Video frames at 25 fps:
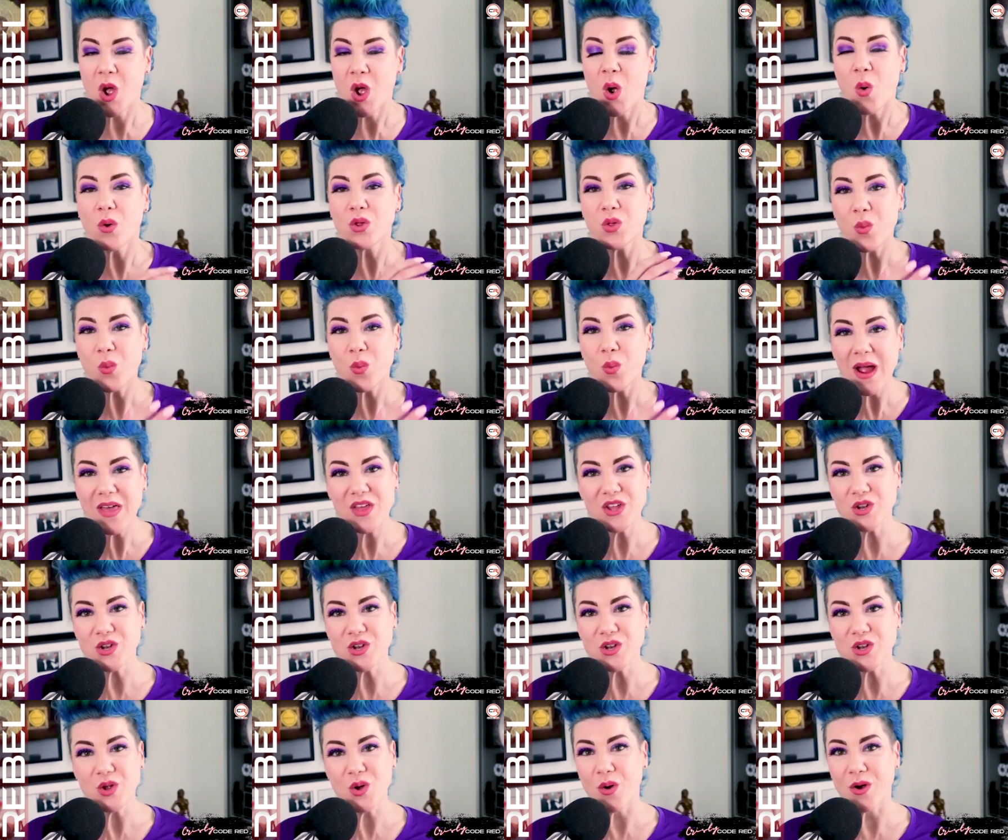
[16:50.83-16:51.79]
Well, the way that
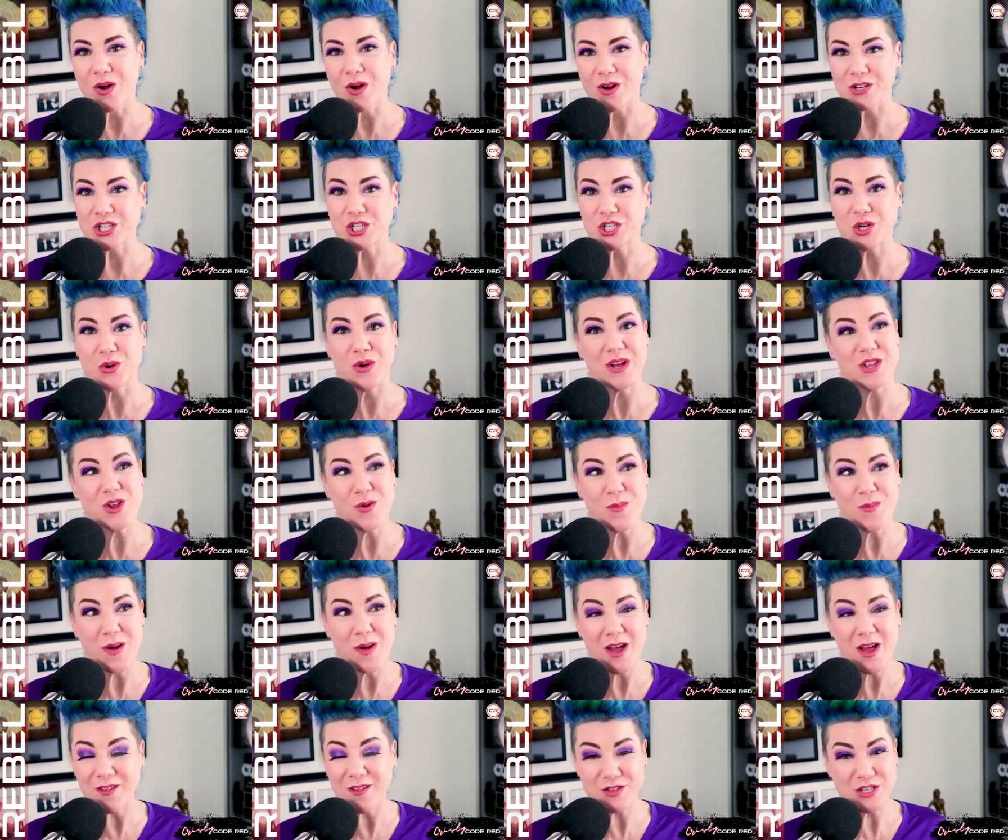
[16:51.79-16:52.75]
New Yorkers do it, you
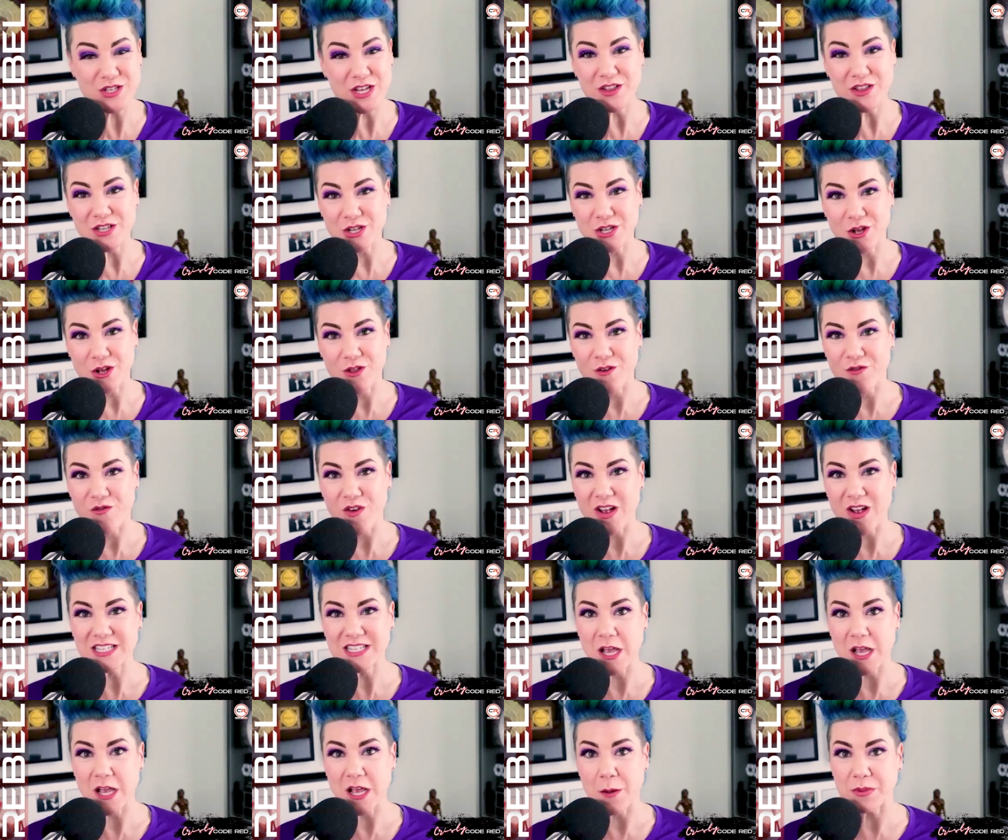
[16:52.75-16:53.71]
might have seen this on the
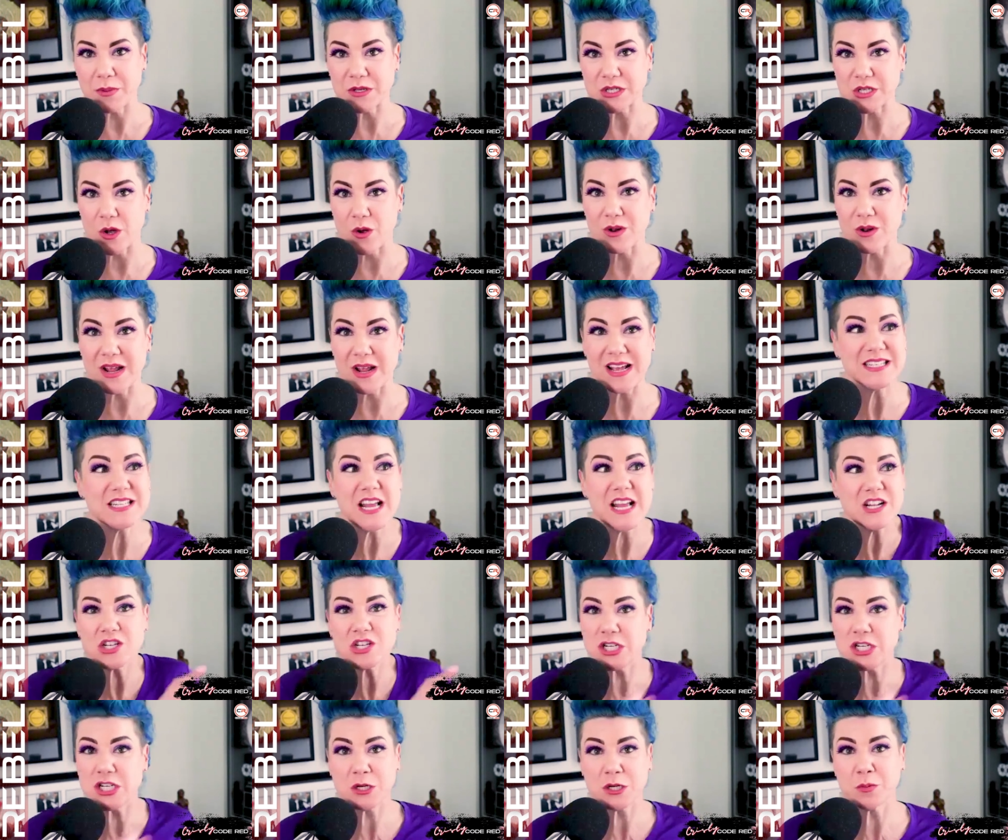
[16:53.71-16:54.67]
Friends episode, is they
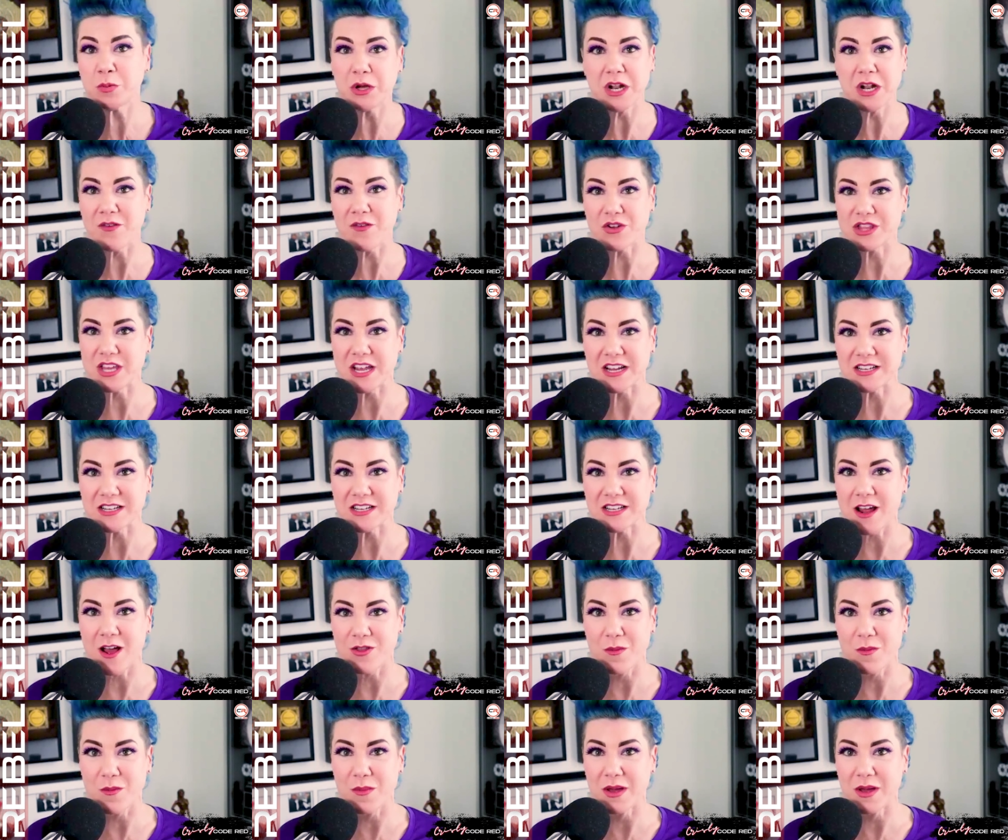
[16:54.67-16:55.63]
just split everything
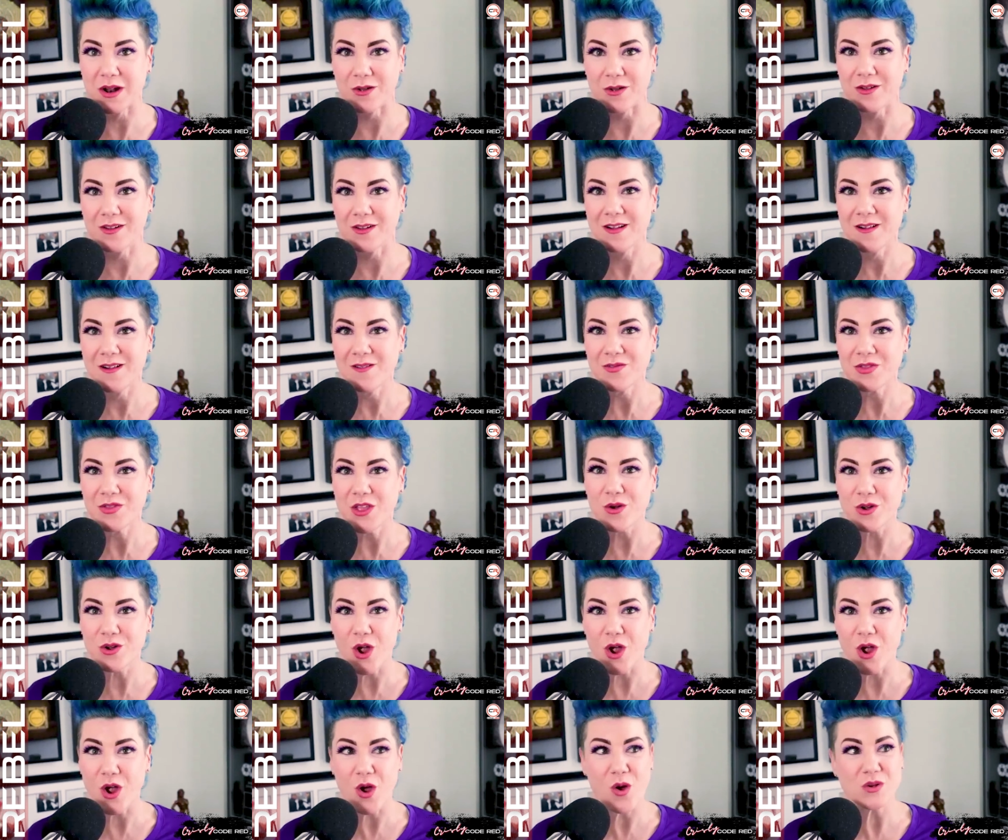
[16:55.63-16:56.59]
down the middle. They'll
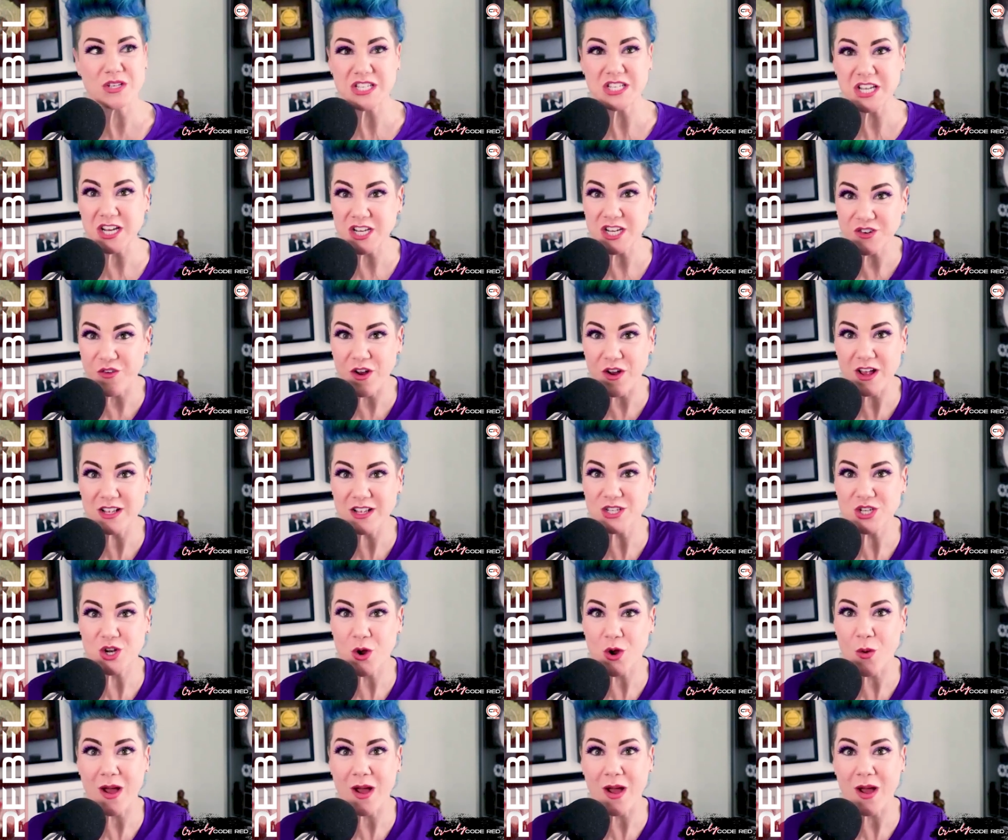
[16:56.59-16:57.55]
go six friends
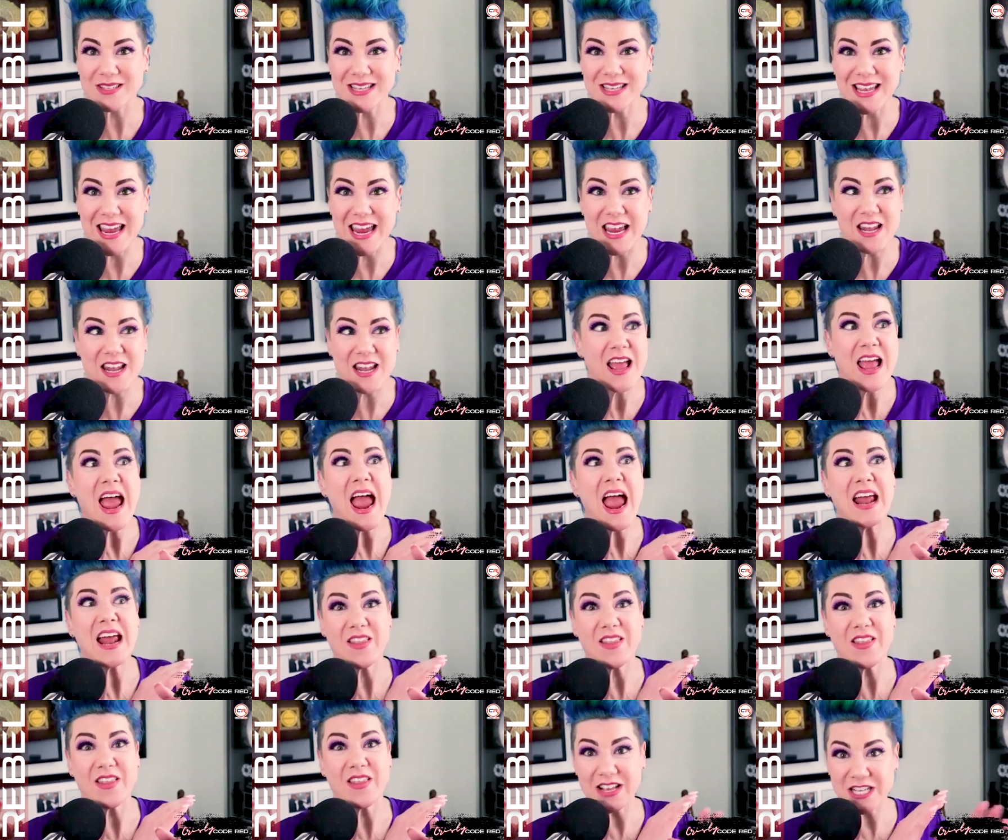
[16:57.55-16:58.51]
go out to eat,
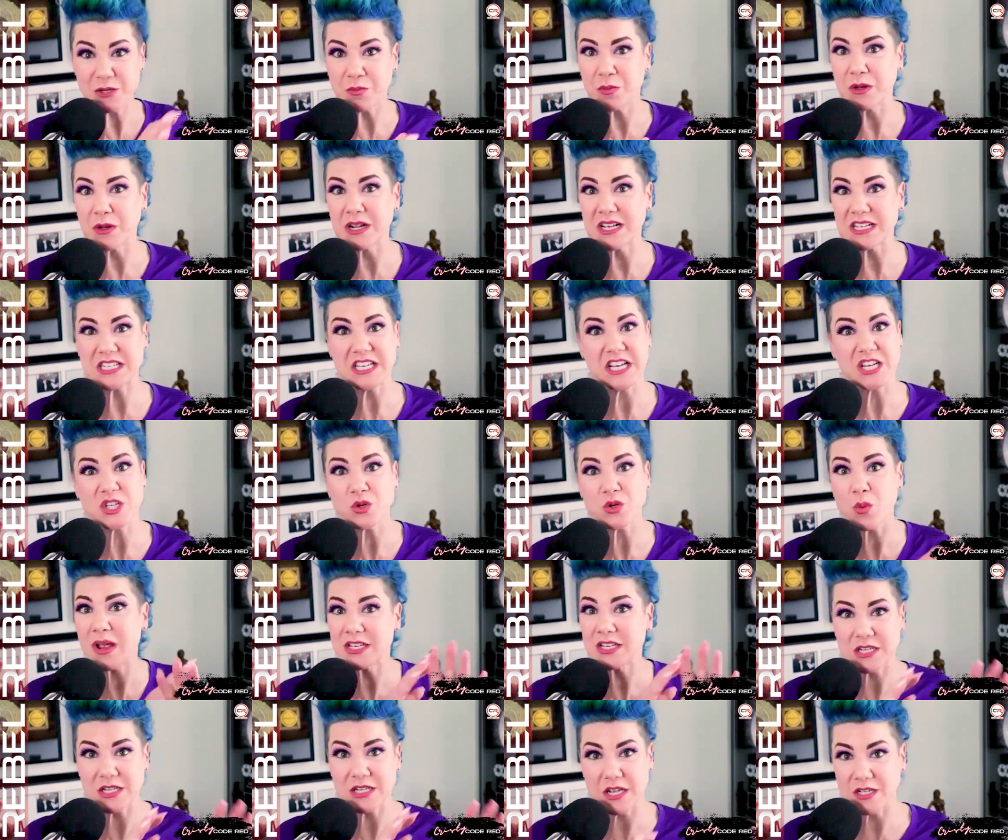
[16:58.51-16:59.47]
and they split it six
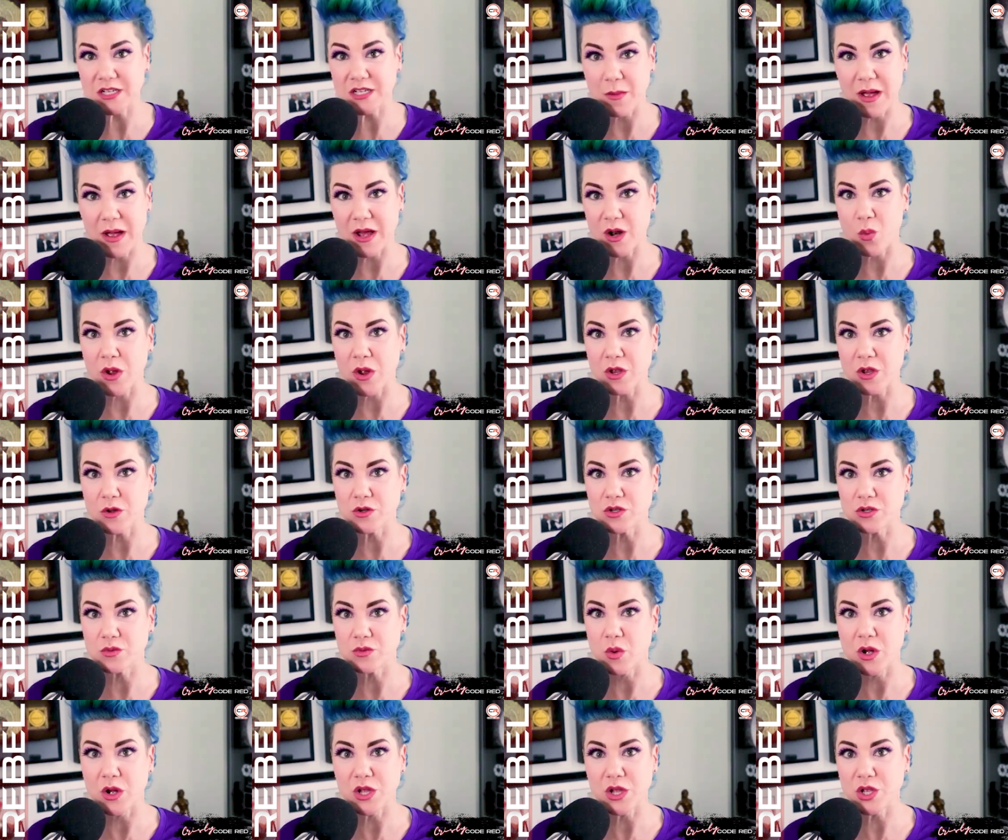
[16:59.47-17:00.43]
ways. Doesn't matter what you
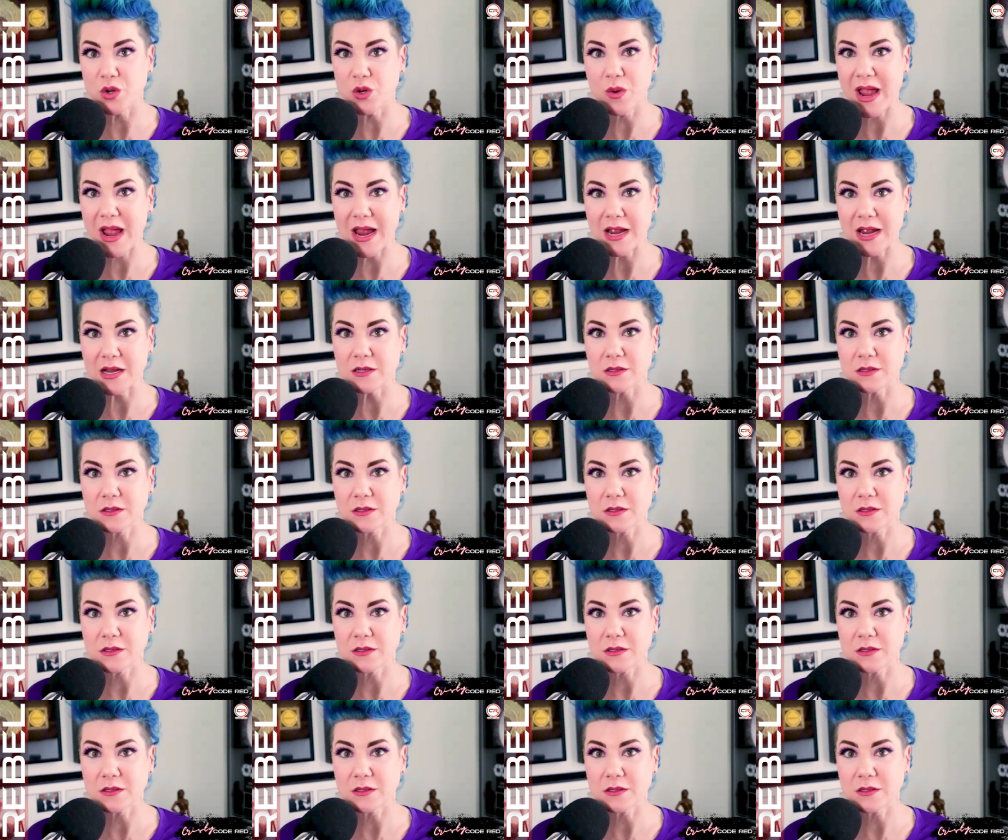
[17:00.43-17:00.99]
what you ate.